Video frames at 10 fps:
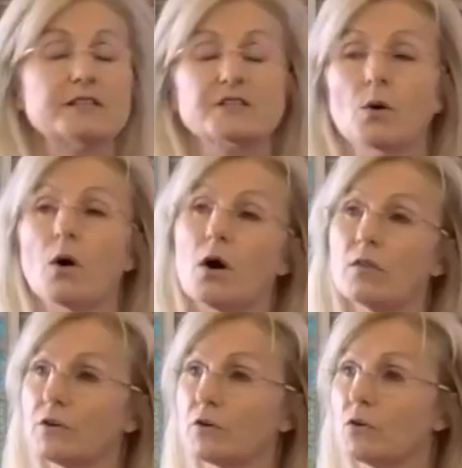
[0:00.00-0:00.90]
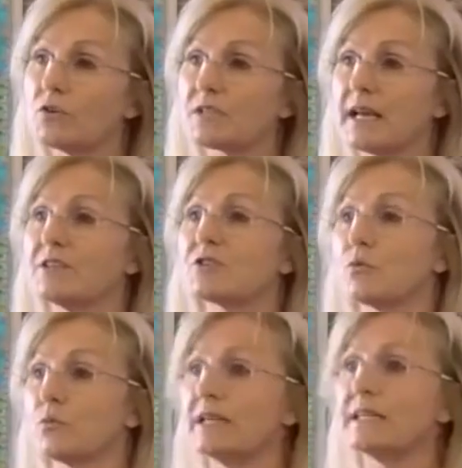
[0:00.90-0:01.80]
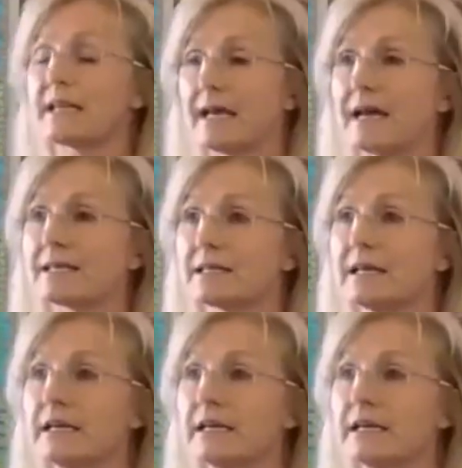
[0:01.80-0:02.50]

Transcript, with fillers: so all the girls had to retest.